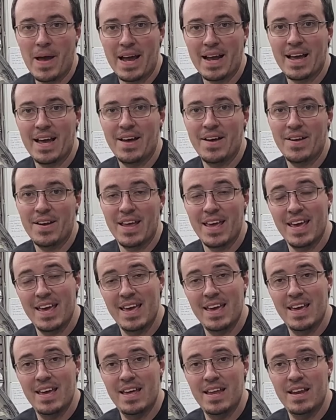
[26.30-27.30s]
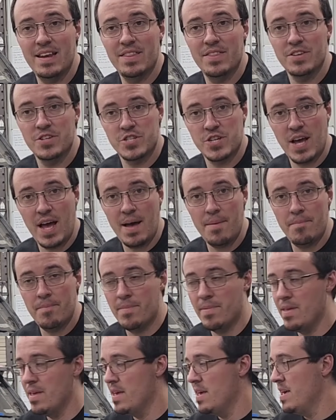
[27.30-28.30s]
back out in the shop
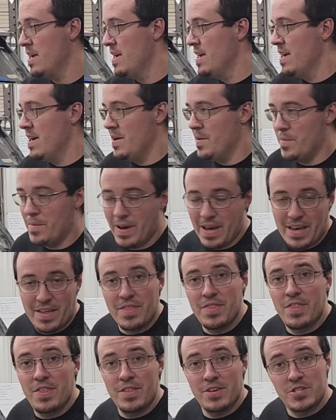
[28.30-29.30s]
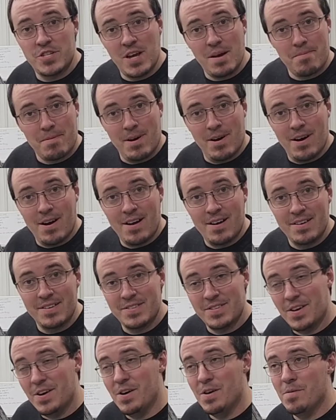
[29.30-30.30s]
with the shop car.
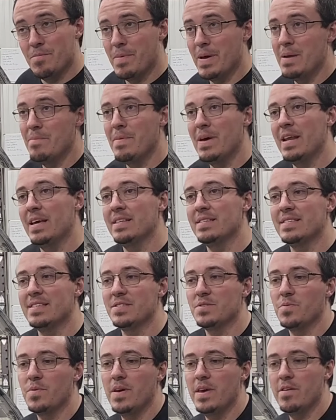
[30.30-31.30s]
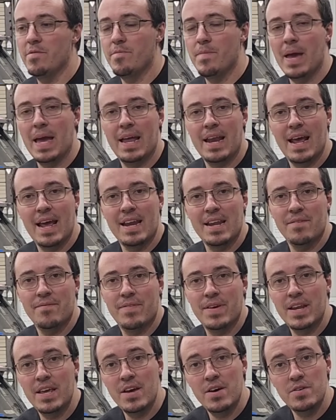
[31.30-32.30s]
So been a minute since we've made any
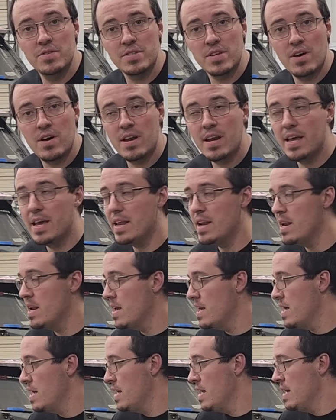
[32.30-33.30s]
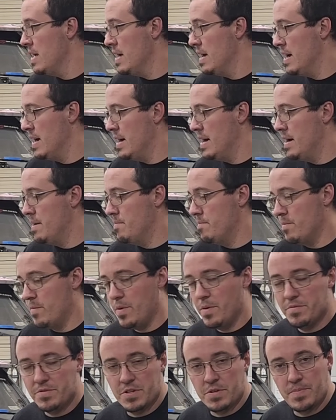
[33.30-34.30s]
videos on it.
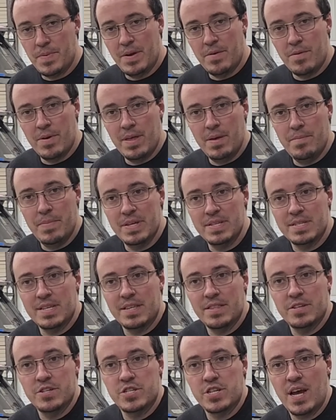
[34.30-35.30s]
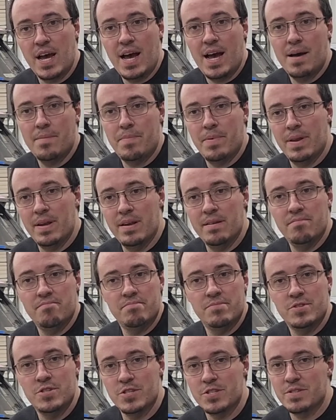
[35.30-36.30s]
We've just been really busy in the shop and
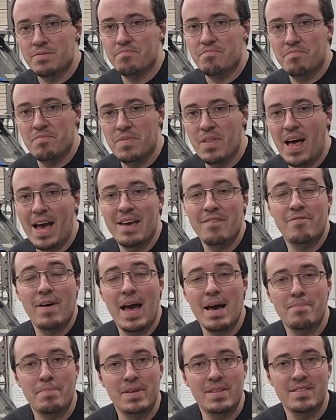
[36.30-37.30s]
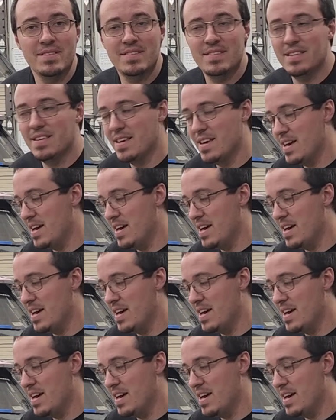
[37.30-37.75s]
just life happens.